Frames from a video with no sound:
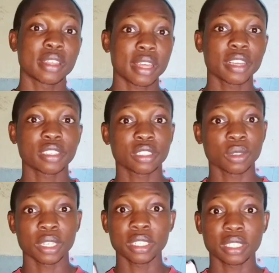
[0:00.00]
thanks to
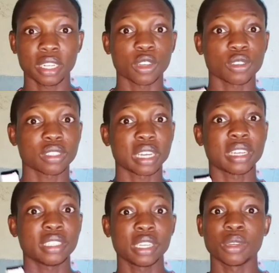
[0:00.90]
this silicone scar
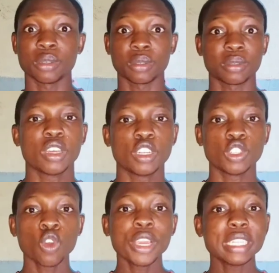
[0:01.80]
gel.
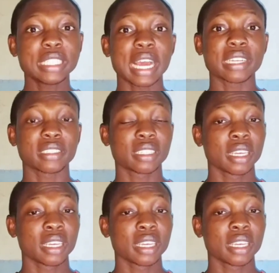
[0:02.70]
Knowing that